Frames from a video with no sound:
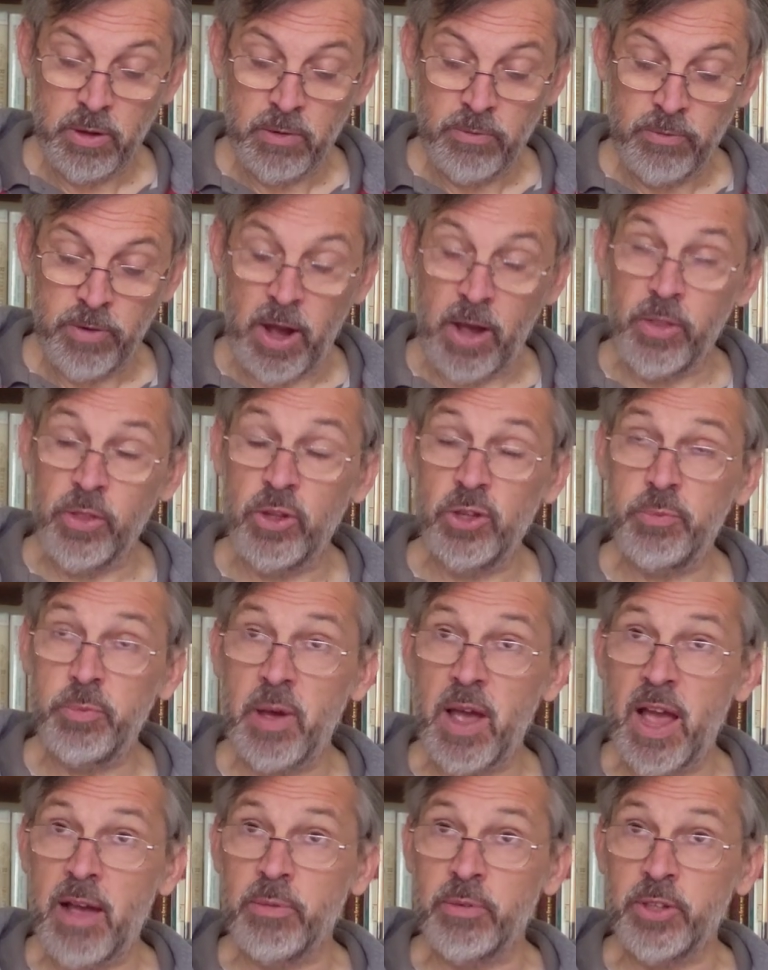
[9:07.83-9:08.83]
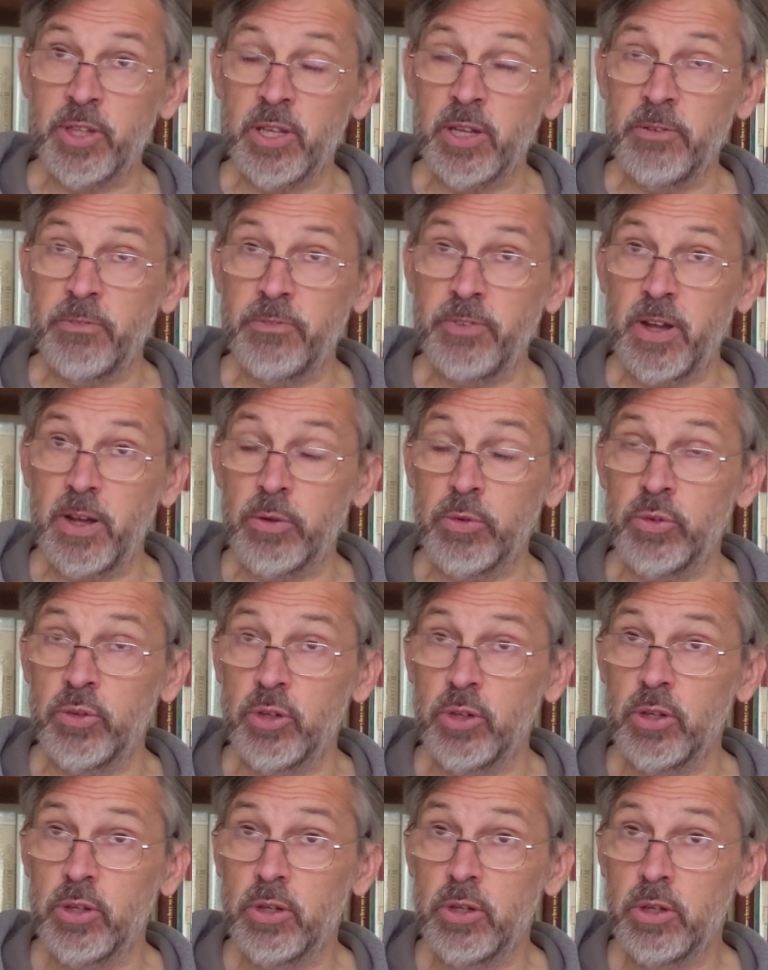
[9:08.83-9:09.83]
For others, perhaps they have found
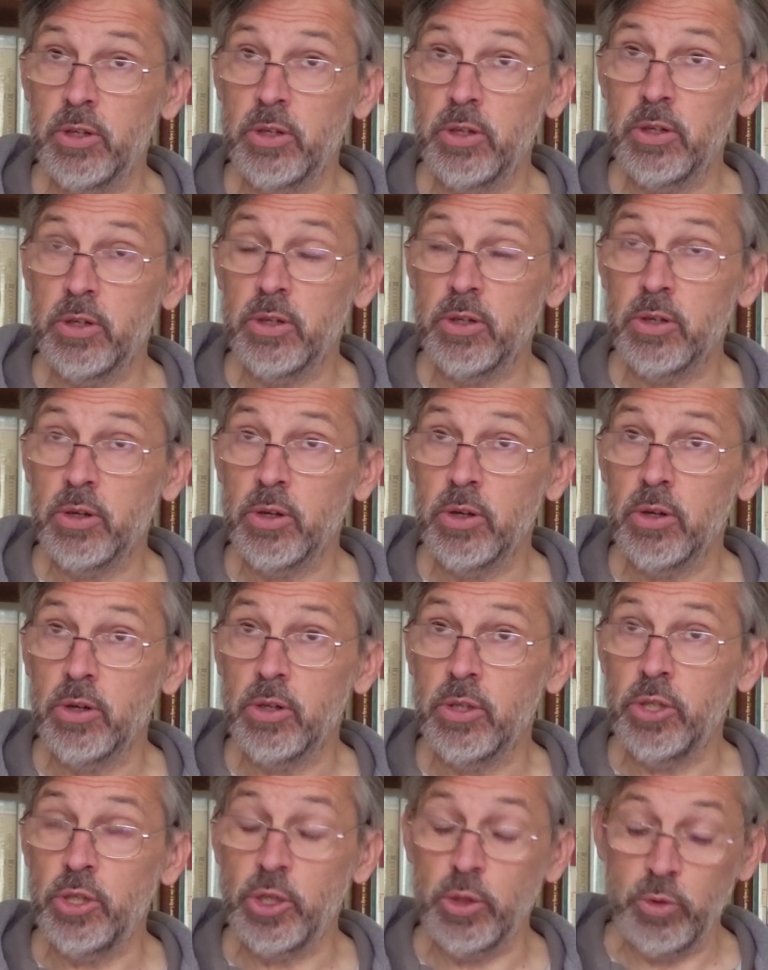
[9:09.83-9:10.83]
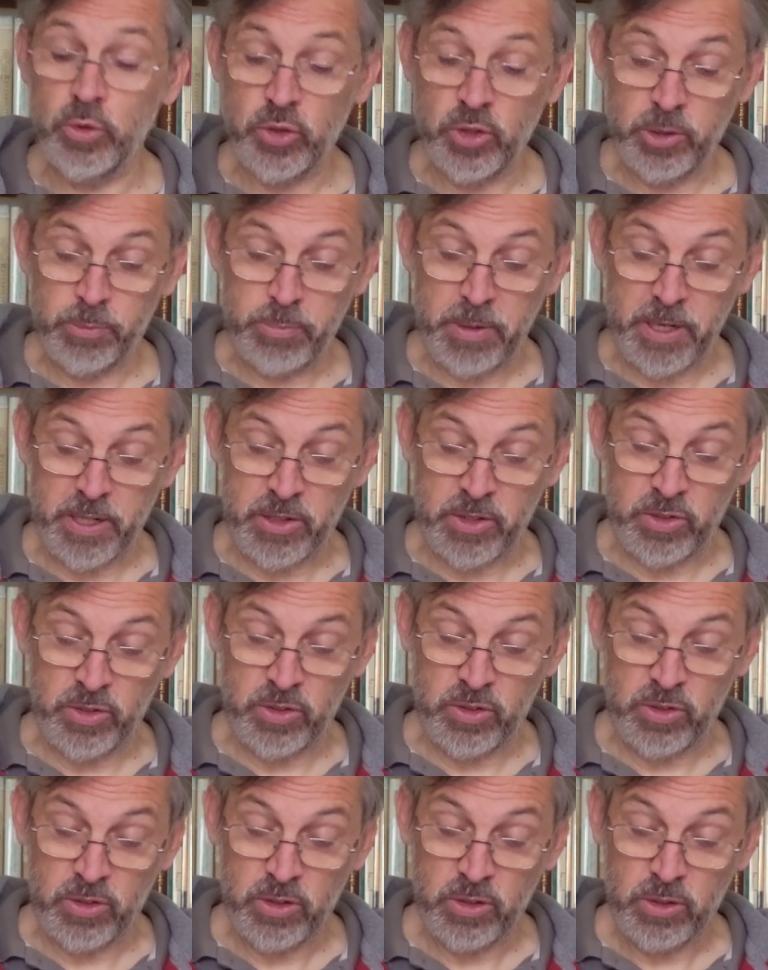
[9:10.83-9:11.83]
new
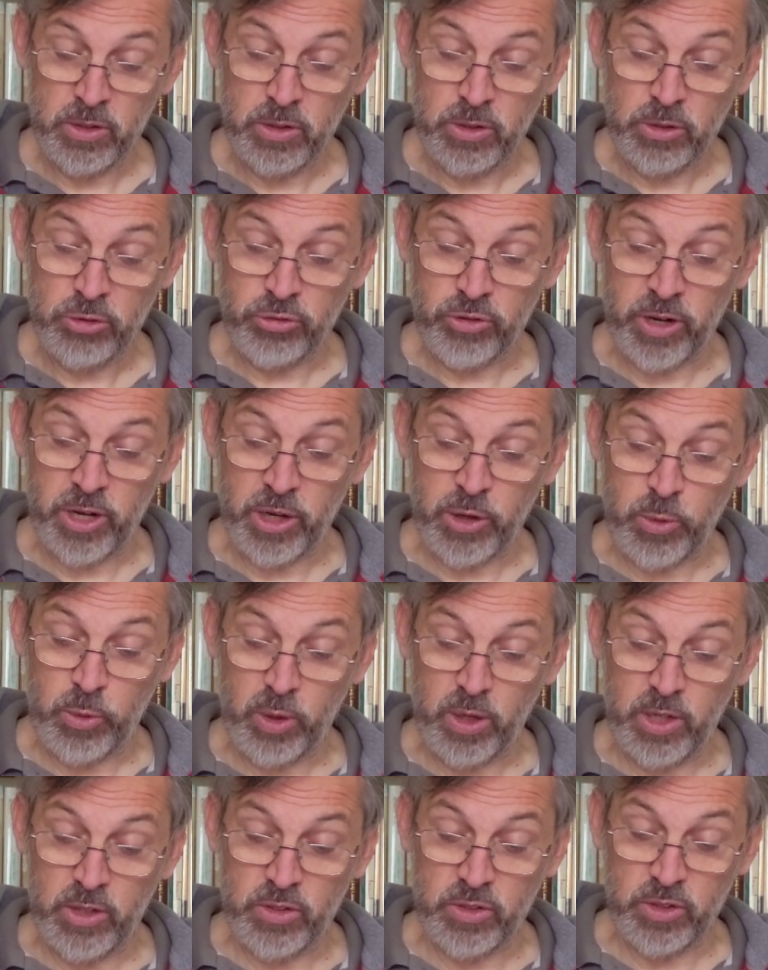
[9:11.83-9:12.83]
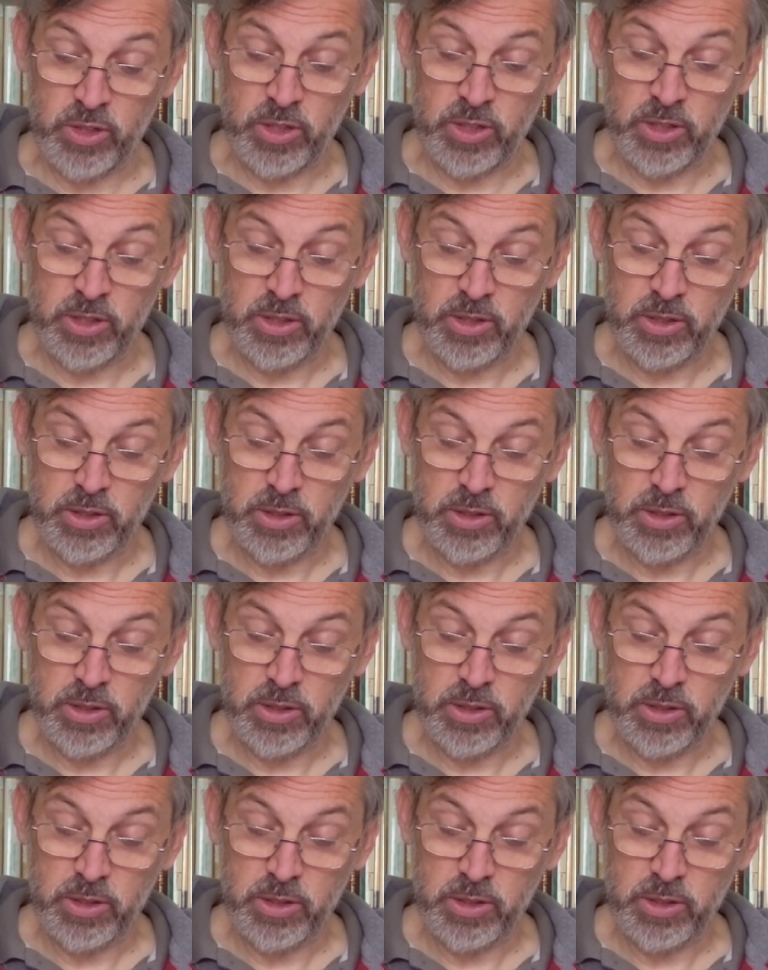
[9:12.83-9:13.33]
space, tranquility,